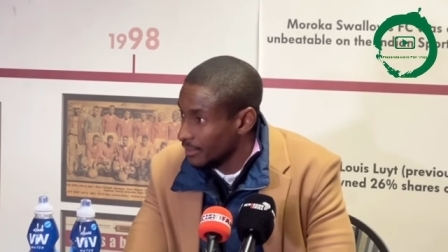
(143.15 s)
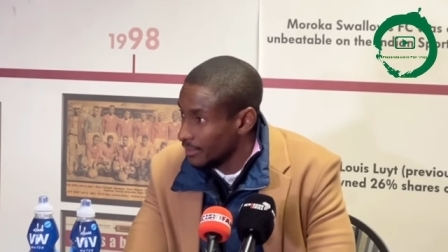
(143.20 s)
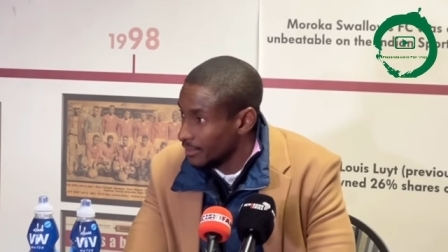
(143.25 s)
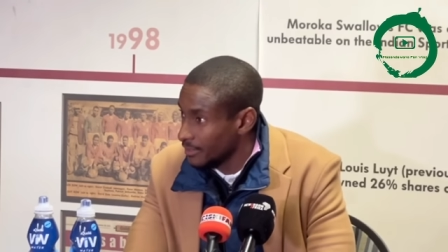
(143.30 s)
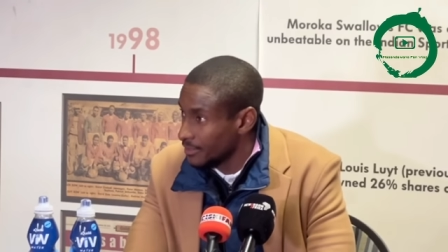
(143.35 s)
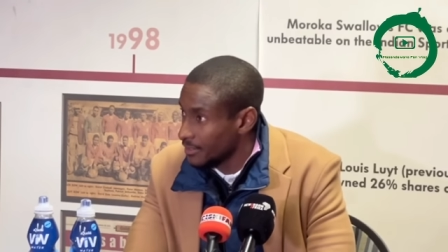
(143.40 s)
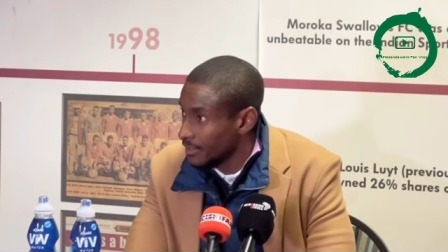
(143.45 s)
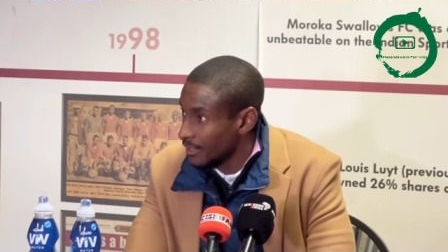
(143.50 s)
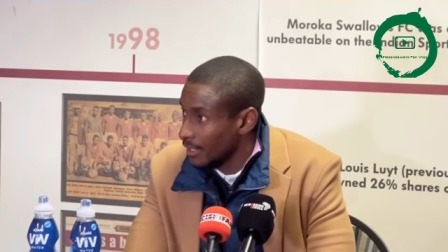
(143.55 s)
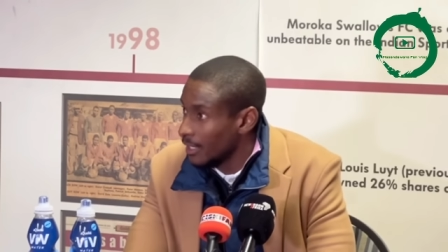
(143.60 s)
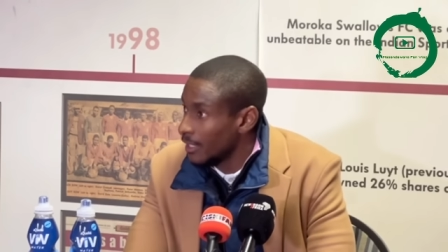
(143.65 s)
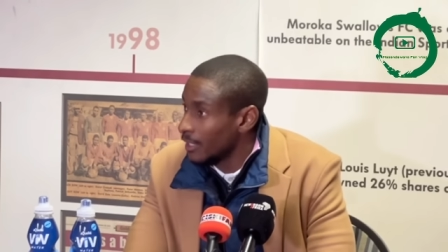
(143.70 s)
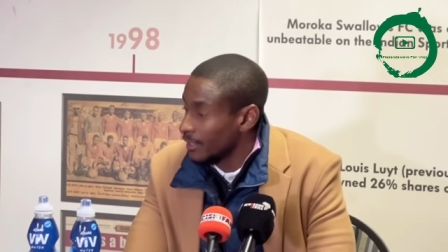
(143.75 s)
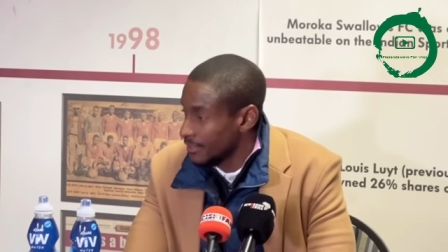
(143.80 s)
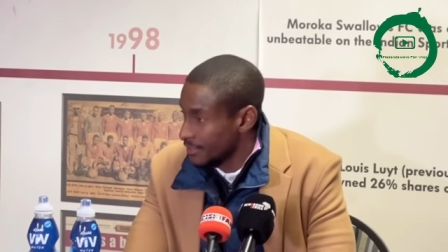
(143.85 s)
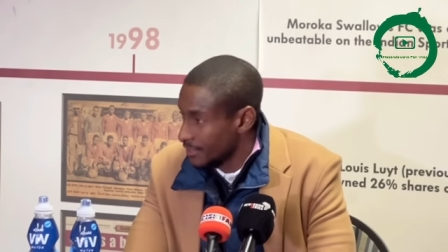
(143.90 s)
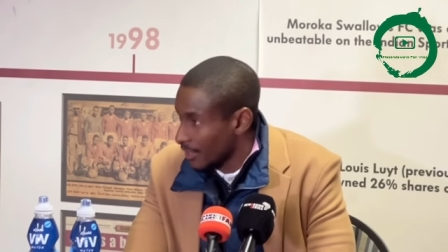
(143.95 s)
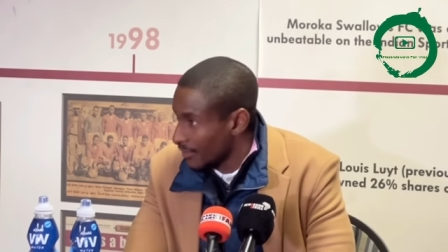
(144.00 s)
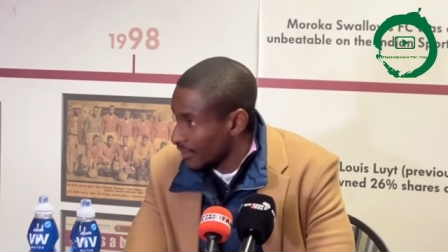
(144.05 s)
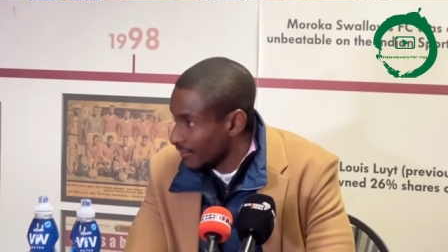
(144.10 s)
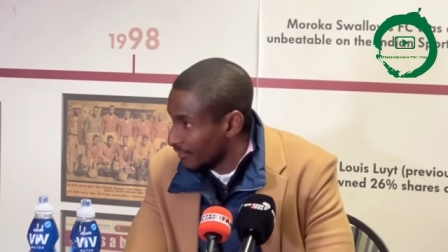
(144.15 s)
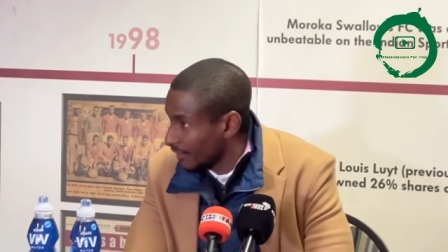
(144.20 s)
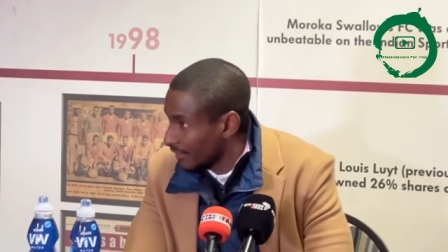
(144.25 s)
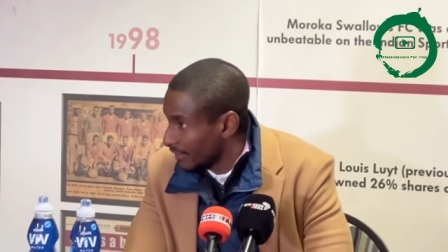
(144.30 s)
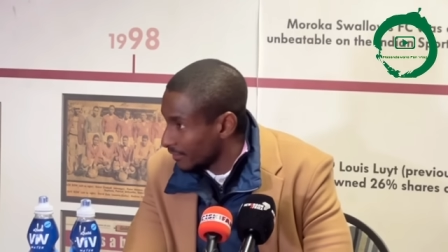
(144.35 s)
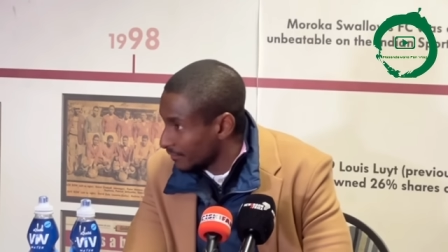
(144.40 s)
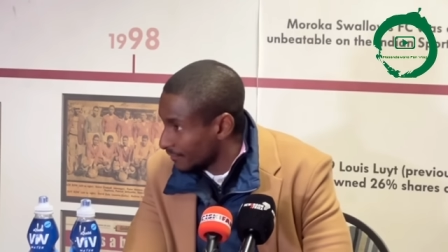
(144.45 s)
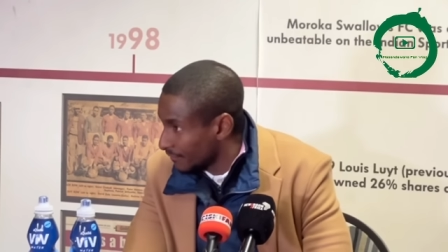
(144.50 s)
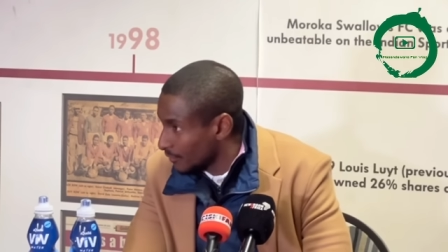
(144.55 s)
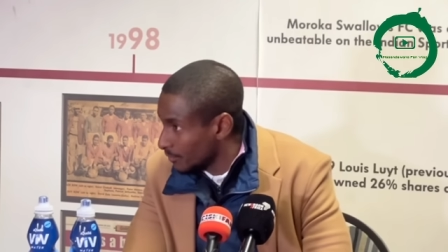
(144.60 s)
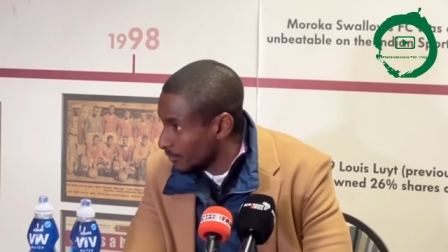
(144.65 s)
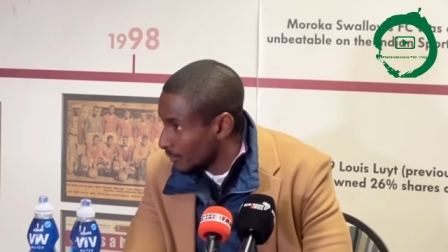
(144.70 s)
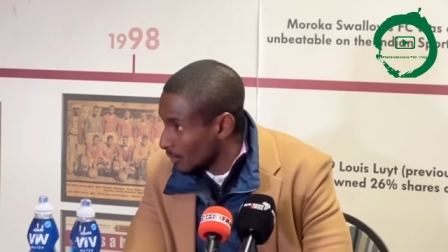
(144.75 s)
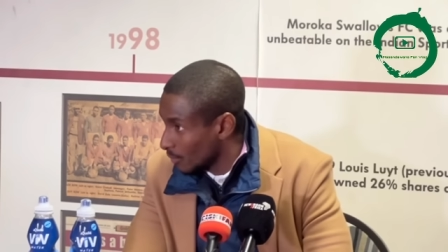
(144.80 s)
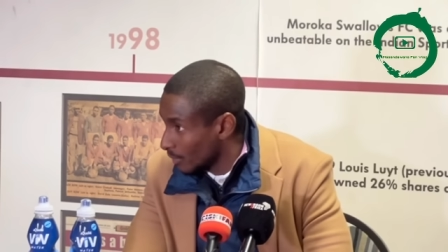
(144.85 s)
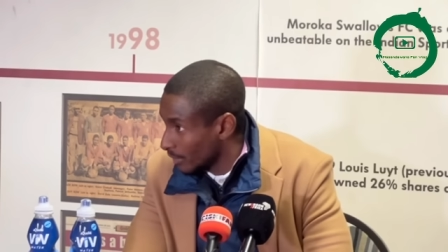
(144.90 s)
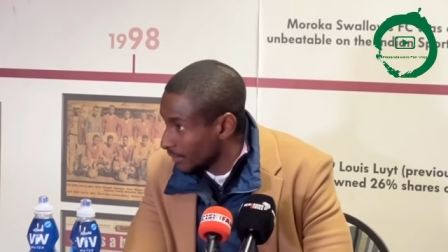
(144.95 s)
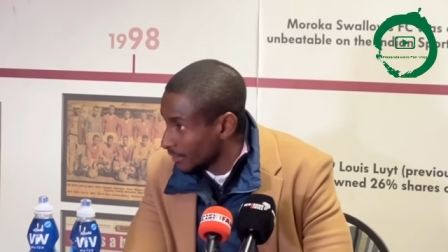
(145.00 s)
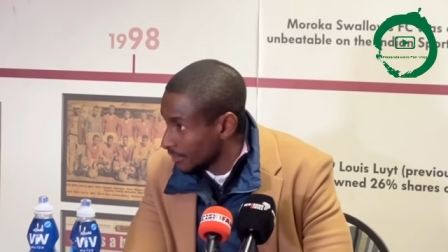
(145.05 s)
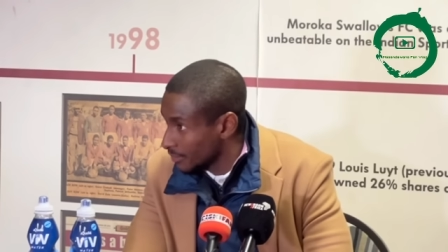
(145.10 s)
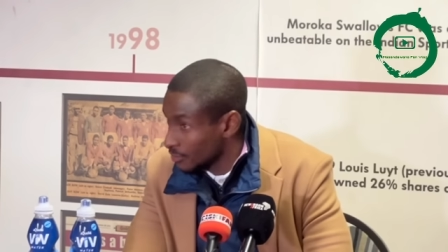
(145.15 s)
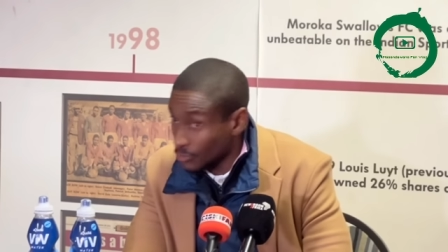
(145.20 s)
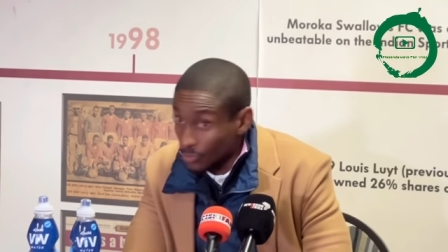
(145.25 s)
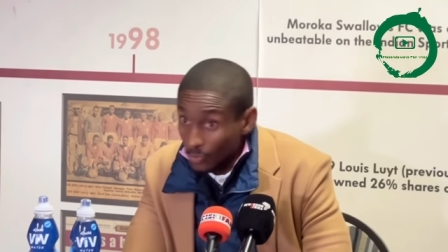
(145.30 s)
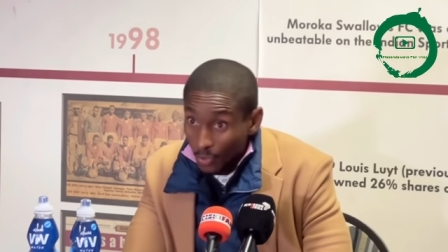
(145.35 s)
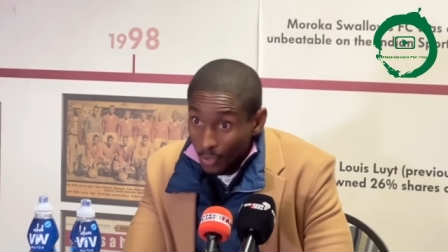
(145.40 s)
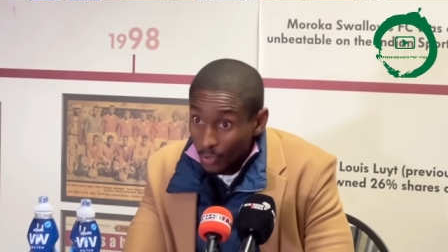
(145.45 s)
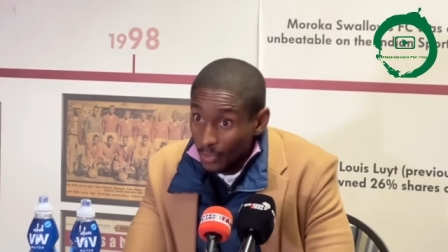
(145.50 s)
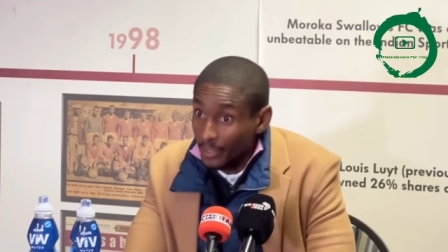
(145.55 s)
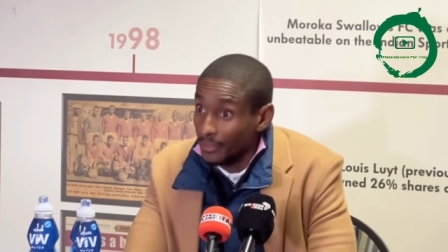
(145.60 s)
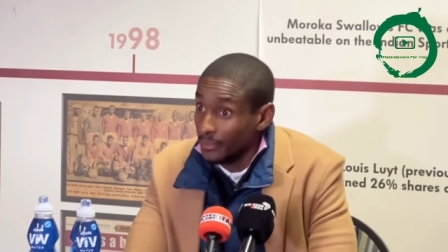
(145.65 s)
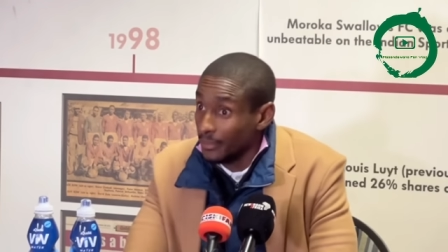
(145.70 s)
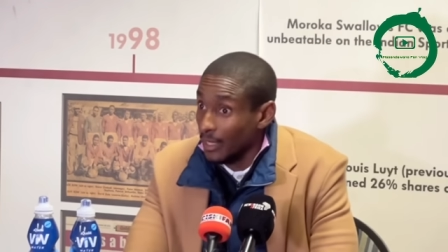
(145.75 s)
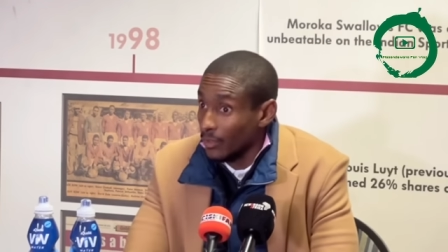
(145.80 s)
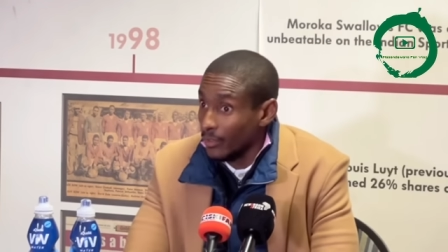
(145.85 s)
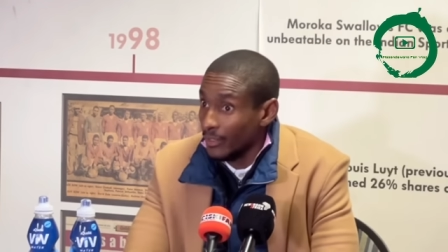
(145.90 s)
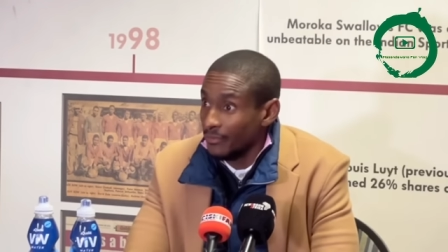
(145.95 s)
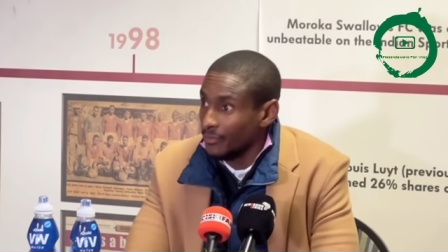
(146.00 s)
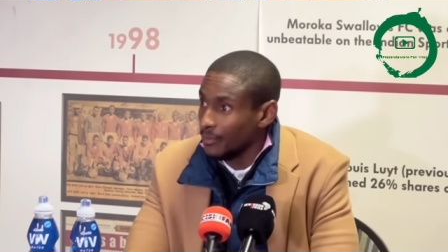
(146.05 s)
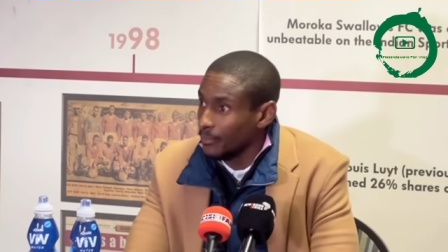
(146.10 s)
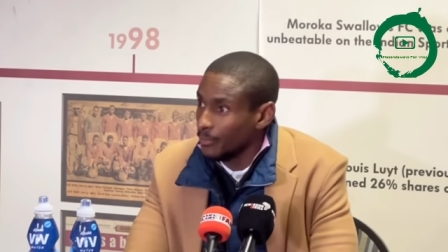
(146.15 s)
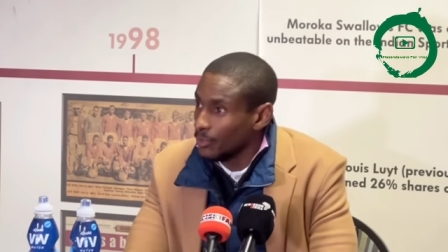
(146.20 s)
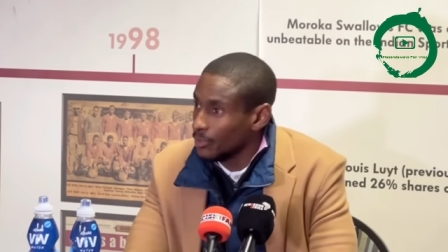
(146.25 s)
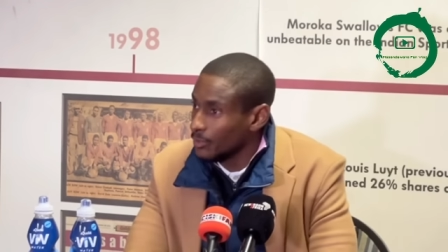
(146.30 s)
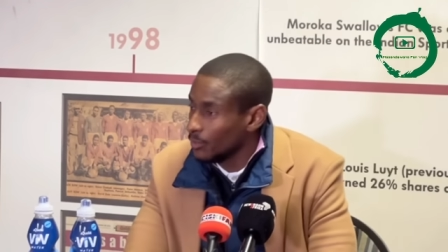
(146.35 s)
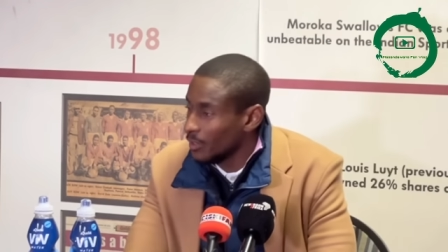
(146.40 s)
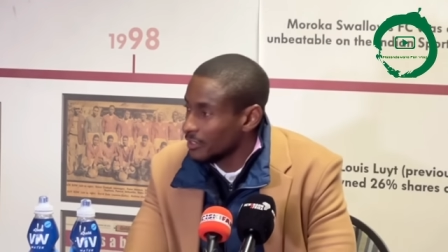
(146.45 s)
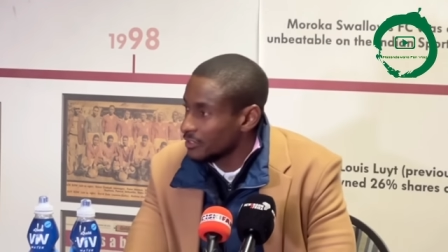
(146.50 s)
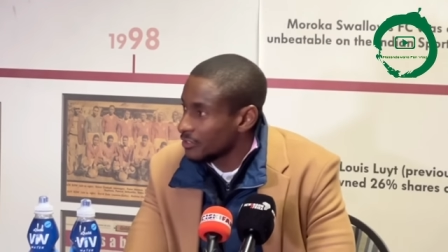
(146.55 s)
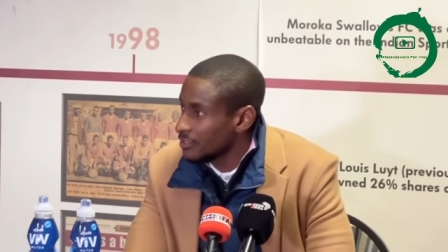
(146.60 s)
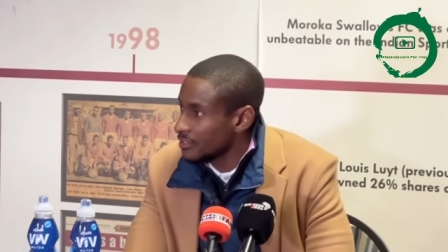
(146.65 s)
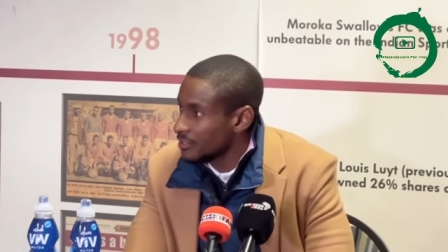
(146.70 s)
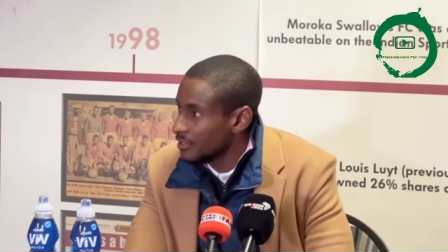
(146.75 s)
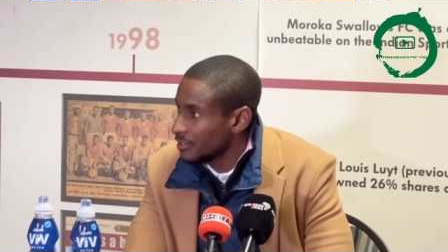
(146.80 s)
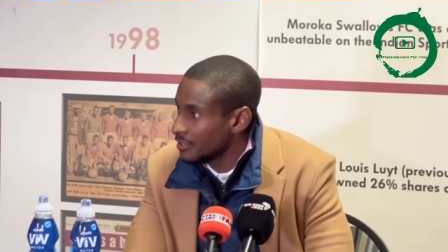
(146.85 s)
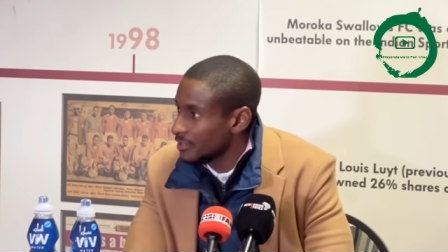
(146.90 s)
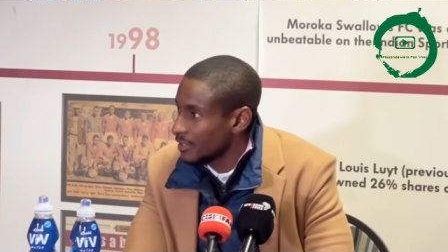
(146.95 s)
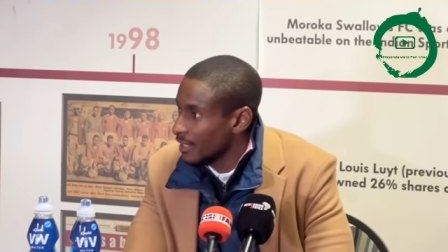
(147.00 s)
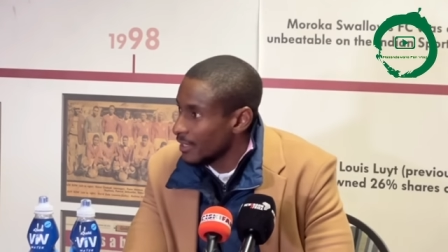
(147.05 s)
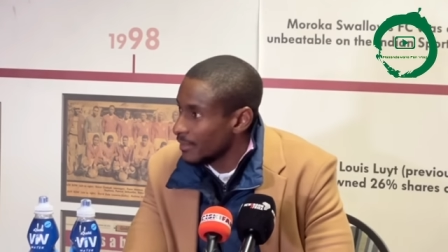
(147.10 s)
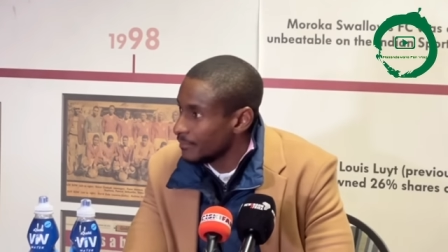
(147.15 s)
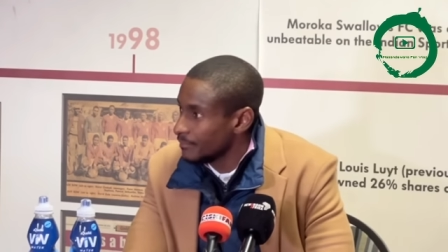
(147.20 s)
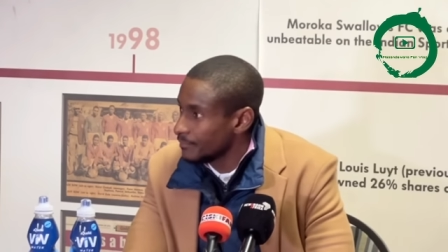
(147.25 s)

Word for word: It's South African football. What does it do? Okay, now everybody watches this game